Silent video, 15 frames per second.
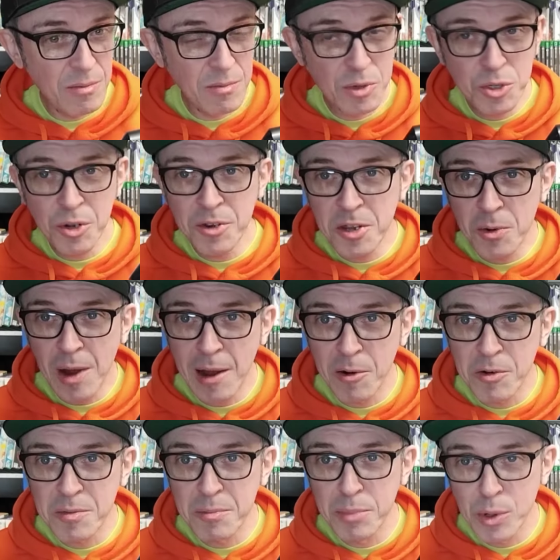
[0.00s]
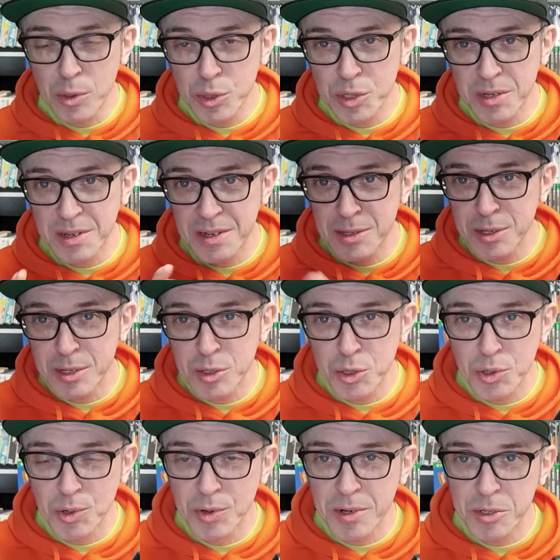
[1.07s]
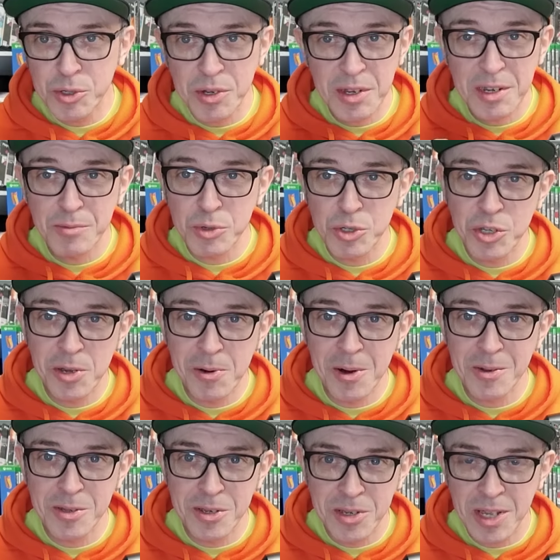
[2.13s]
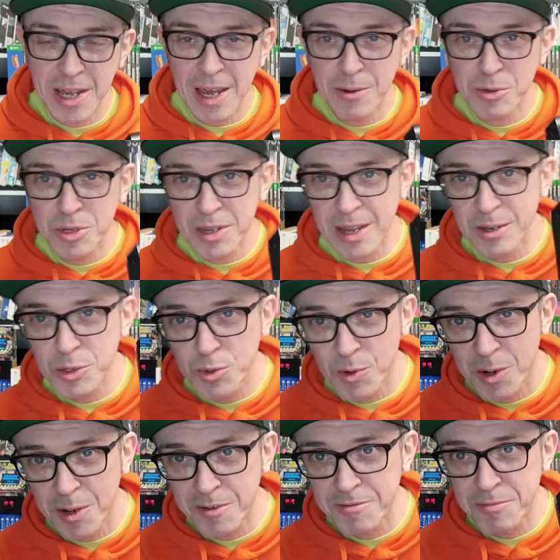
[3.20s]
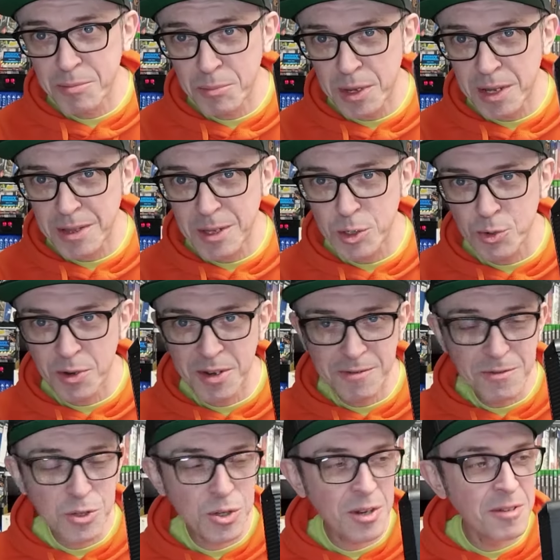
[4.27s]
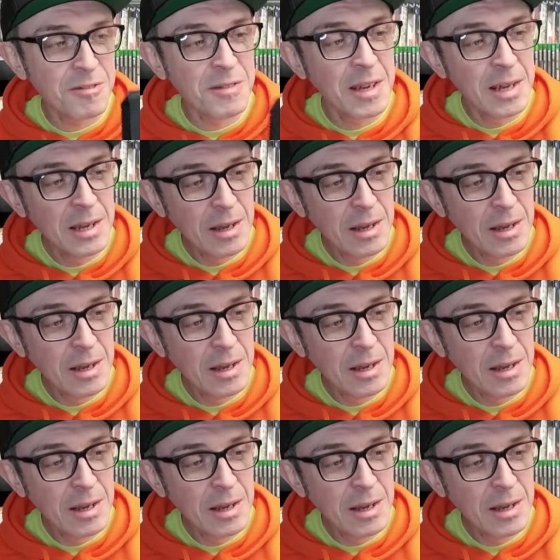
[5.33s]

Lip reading: which I do own, but it's in storage and it was too hard to dig out, hence why I've picked this one off the shelf.